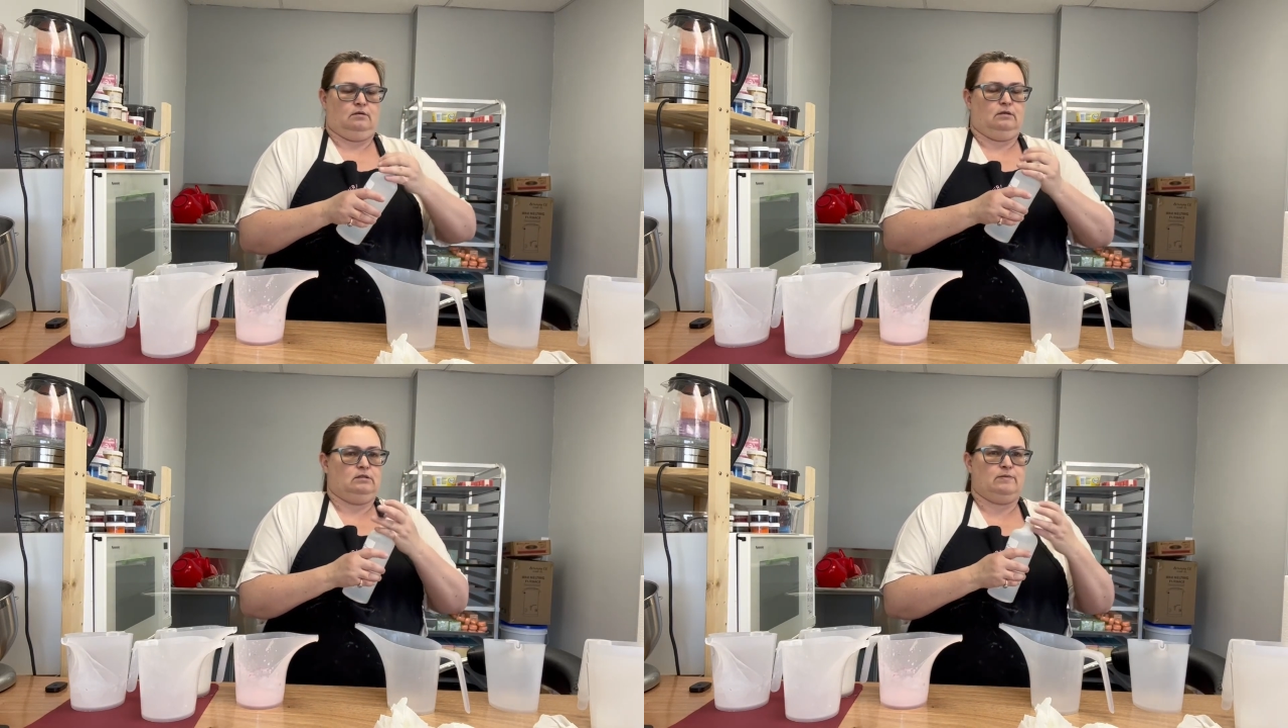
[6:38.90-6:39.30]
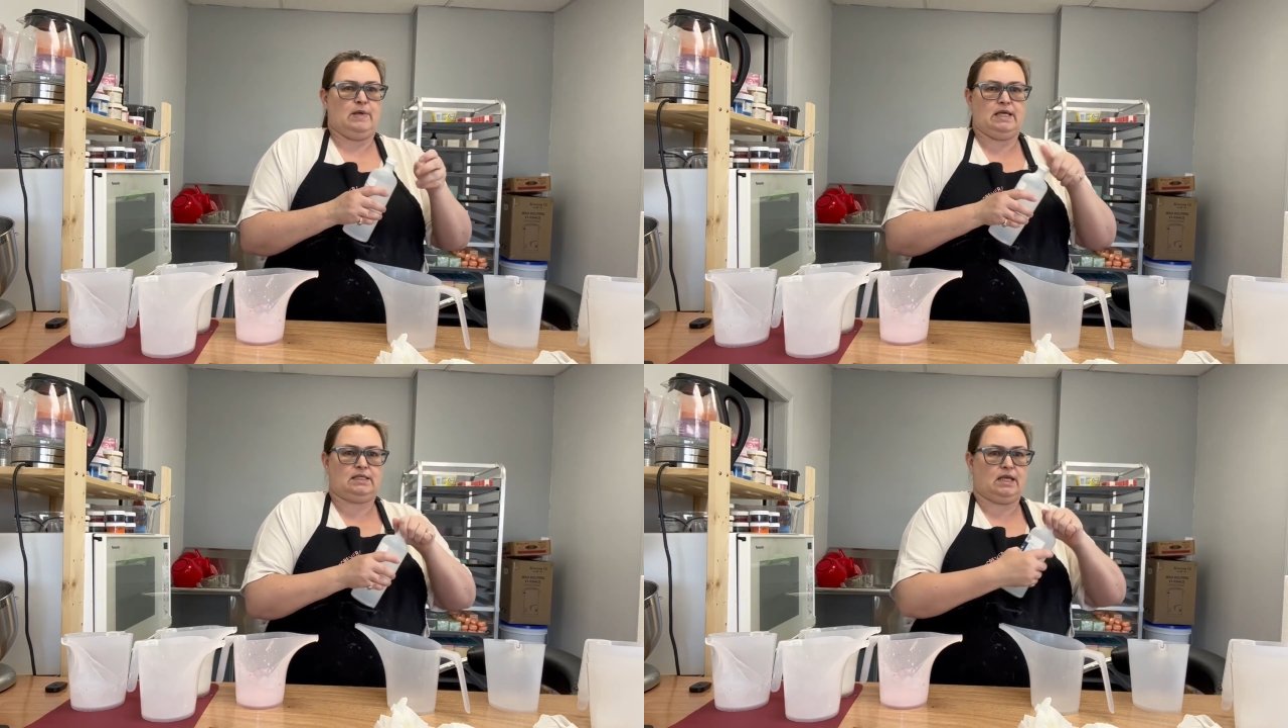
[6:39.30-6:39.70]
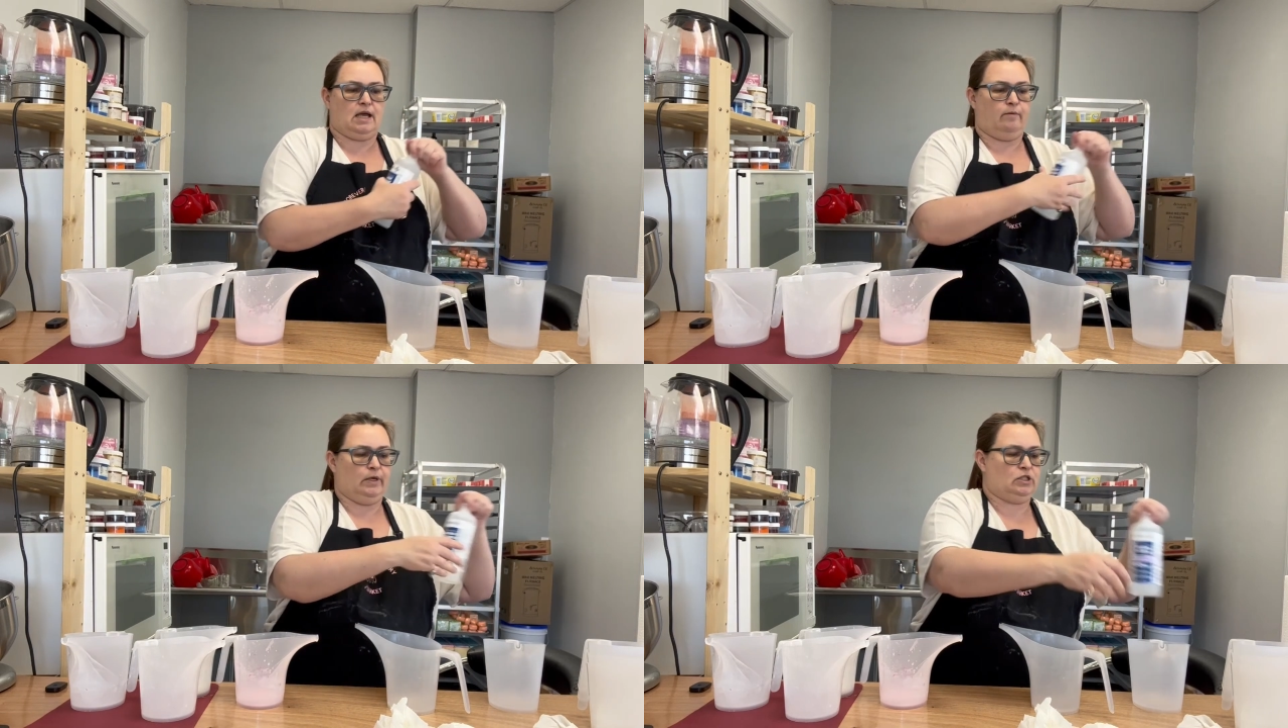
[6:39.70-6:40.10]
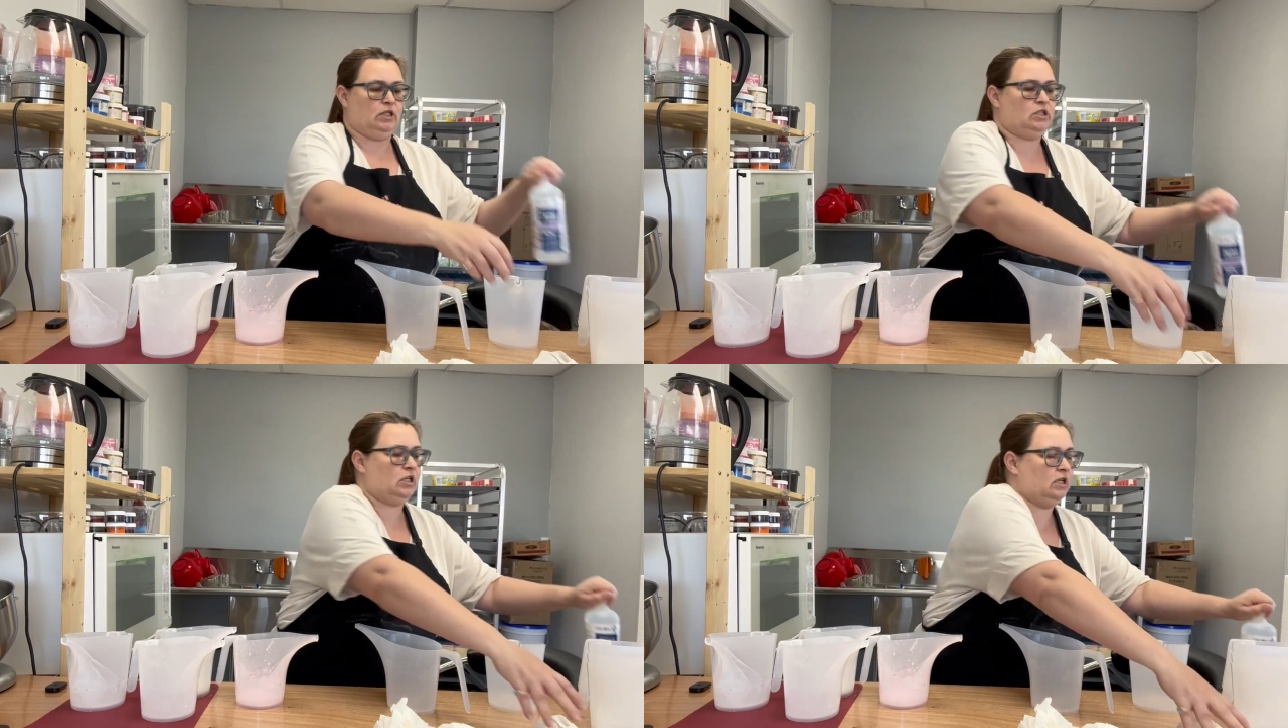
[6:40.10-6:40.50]
it's amazing how much they
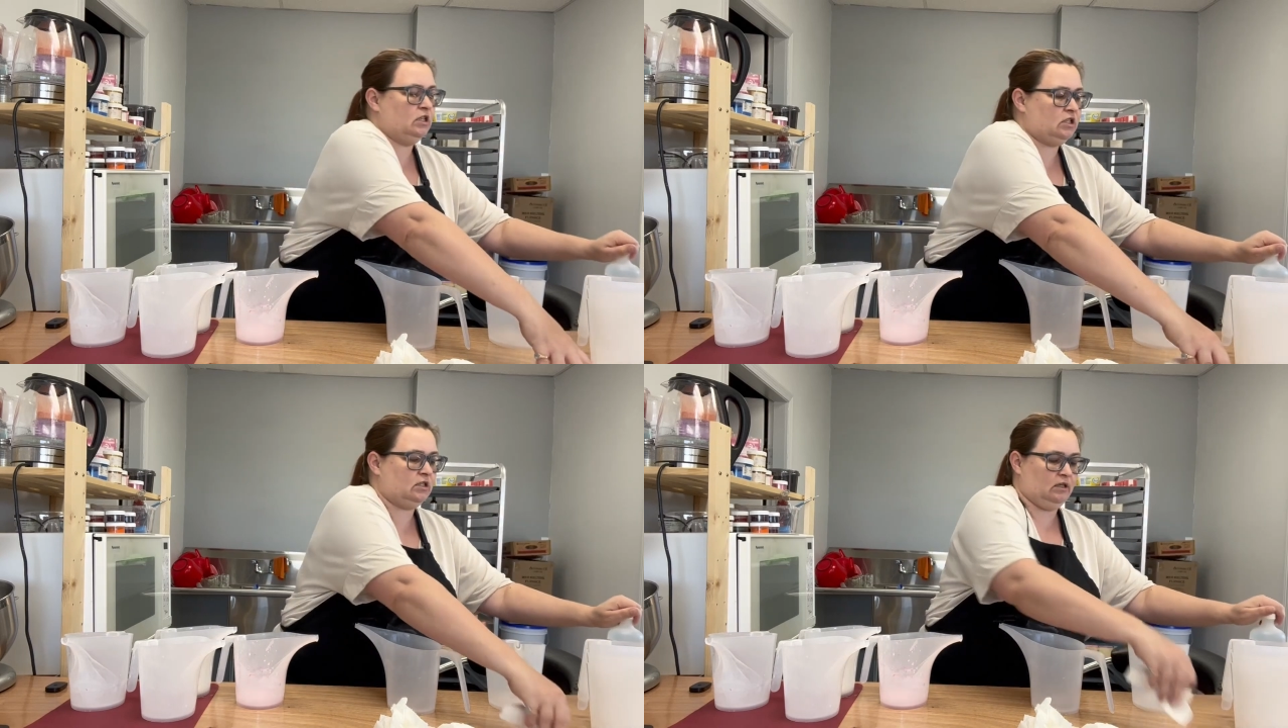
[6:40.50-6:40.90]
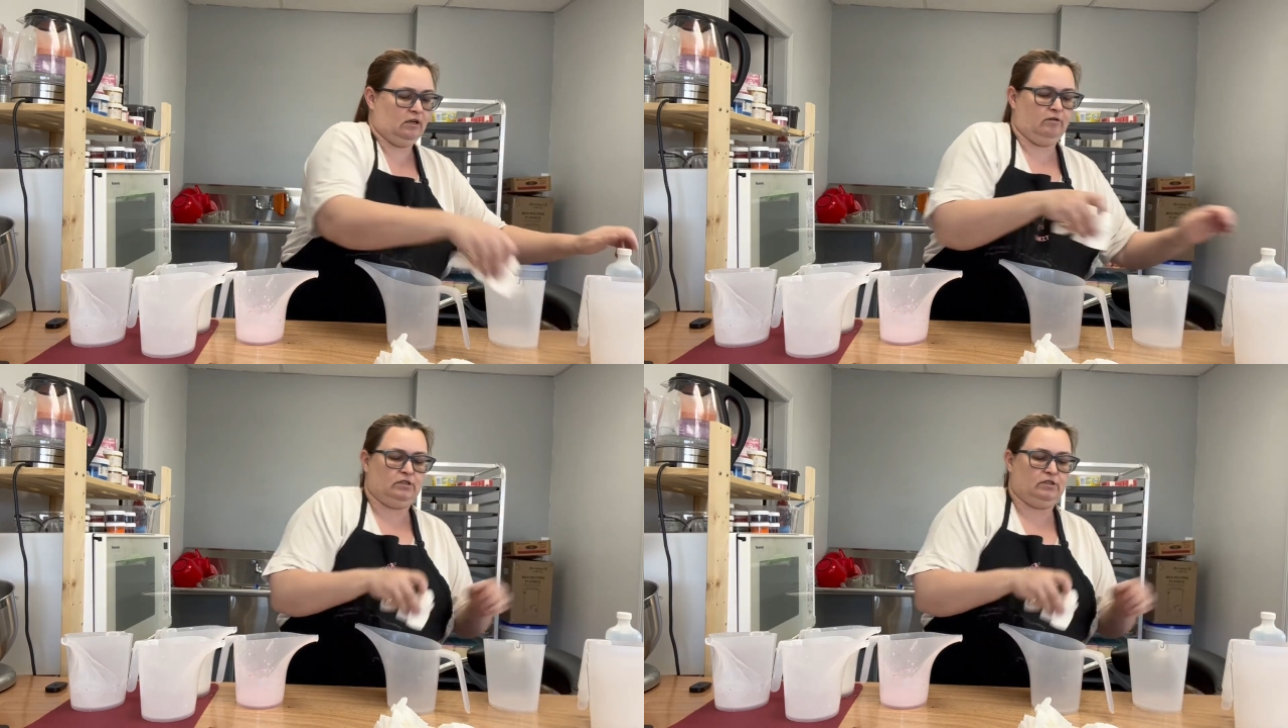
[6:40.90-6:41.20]
change, you know,